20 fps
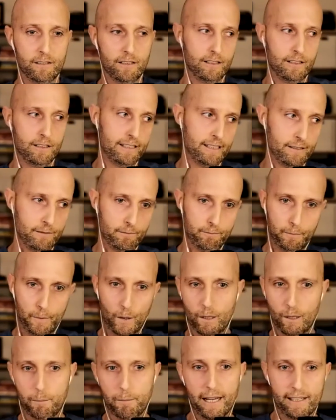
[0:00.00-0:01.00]
And then
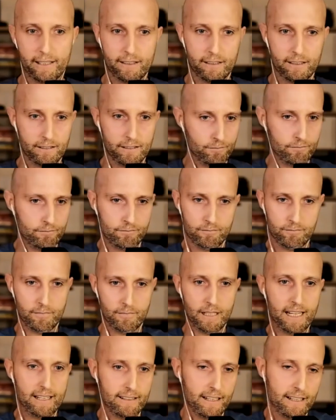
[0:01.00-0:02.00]
pull it back.
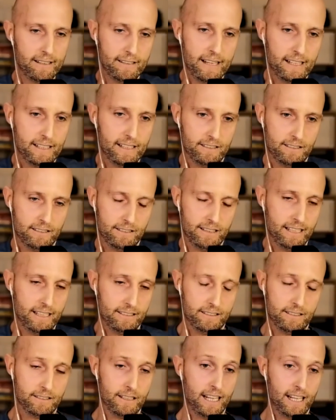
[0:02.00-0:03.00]
And and that's
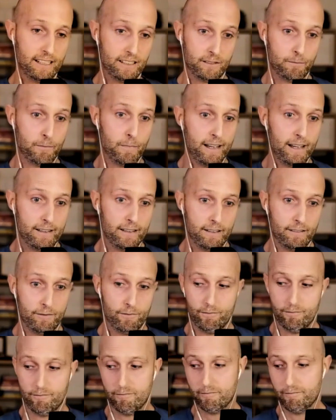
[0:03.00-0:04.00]
that's that's my
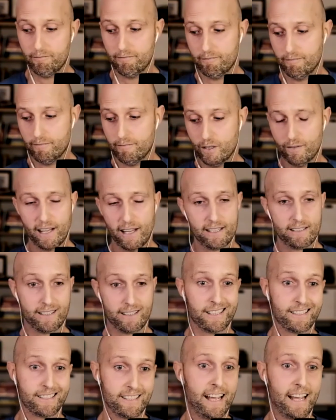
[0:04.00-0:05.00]
you know, that's
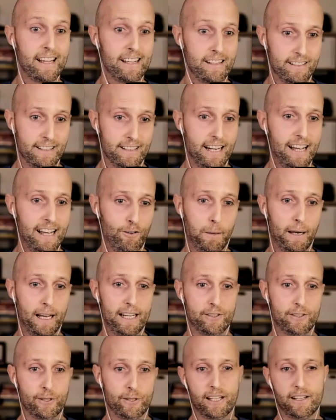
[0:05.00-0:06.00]
the science that I've
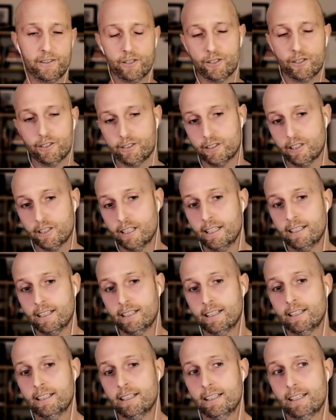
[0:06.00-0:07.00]
applied to it. And there's
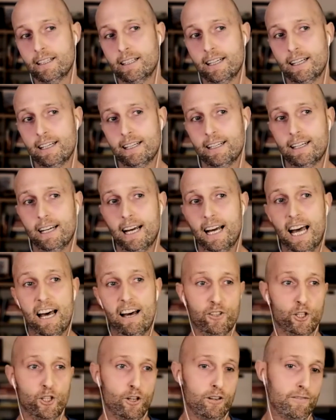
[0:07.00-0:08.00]
I
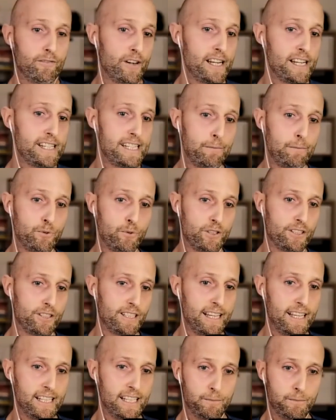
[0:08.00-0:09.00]
haven't gone very deep with the
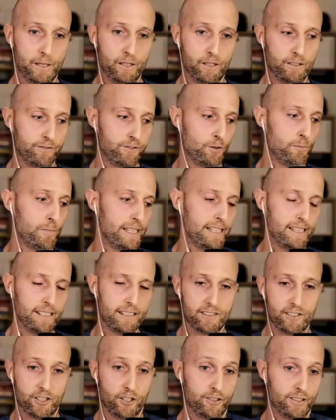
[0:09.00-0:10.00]
science because for me
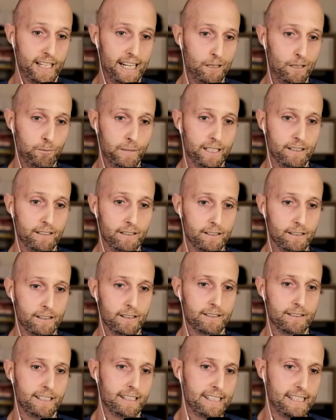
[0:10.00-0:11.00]
it's does it help me?
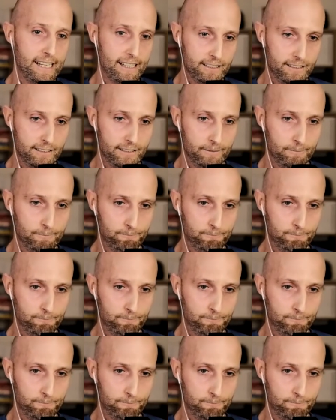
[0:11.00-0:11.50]
It's like yes.